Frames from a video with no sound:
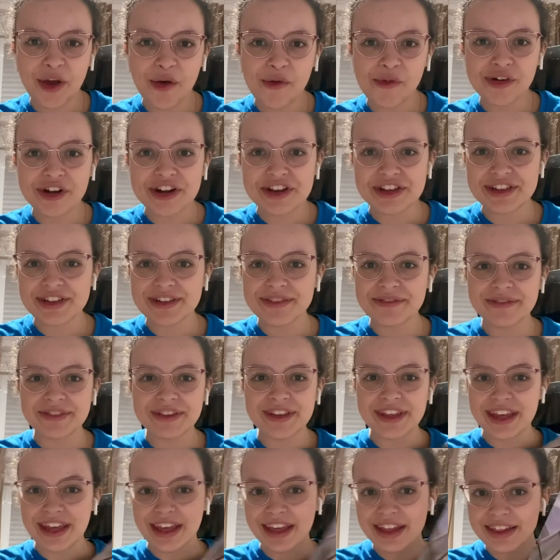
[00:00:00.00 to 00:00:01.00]
we received
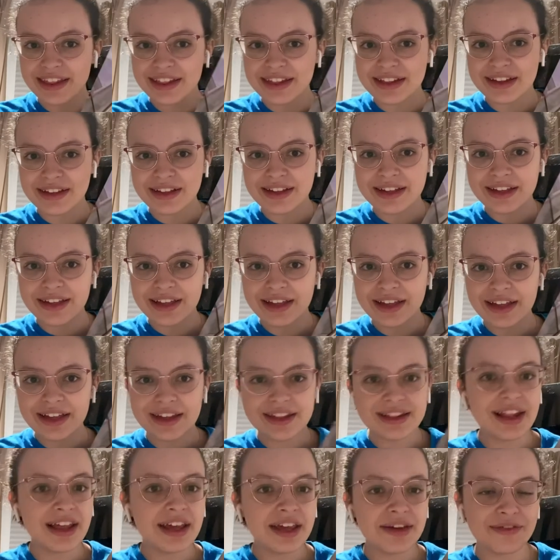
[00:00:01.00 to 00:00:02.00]
this.
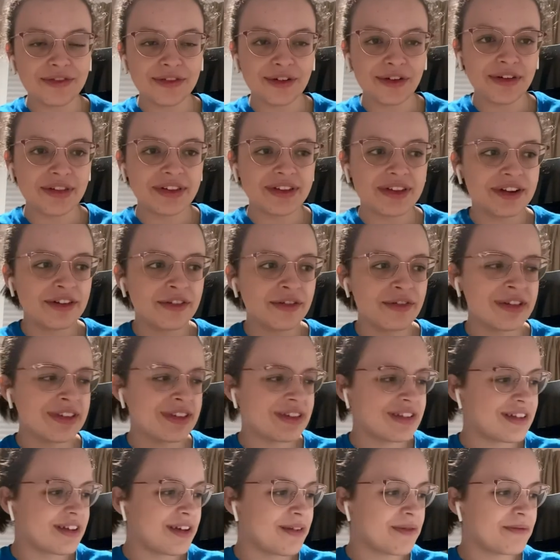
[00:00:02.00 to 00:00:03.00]
It's like a folder with
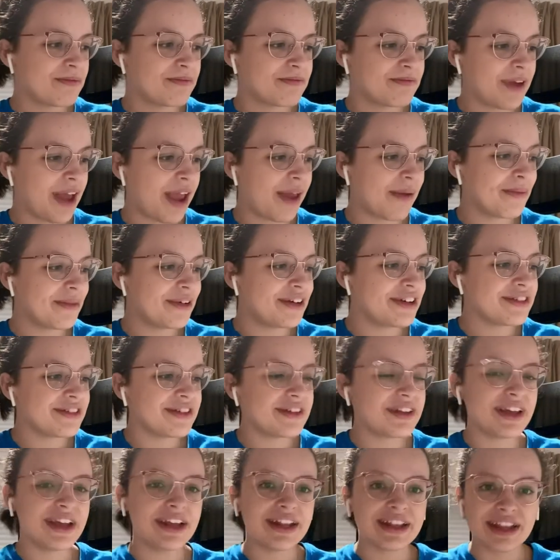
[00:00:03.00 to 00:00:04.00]
some papers
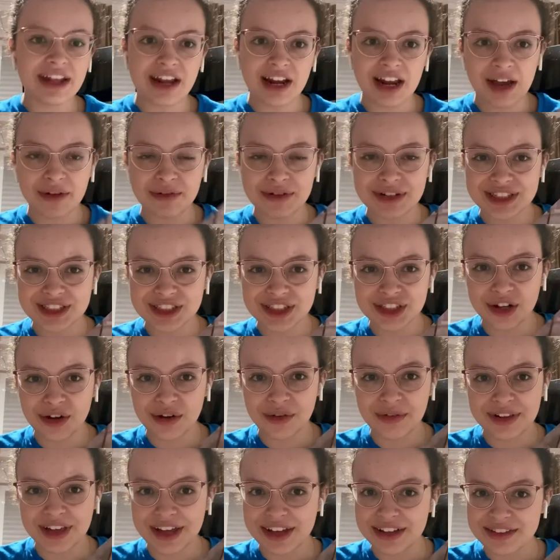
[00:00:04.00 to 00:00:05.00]
in it that I will show
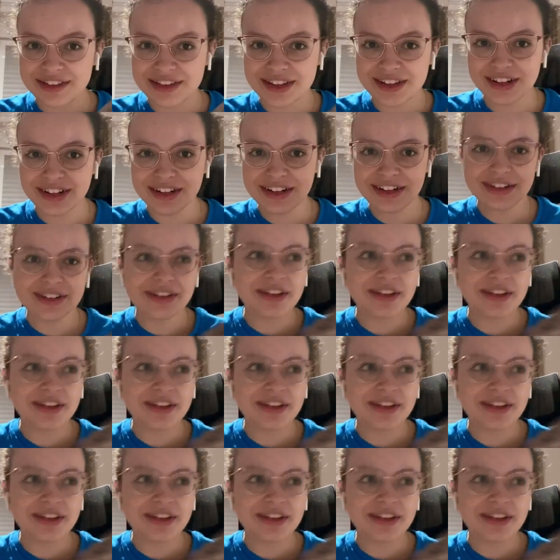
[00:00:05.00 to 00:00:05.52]
later.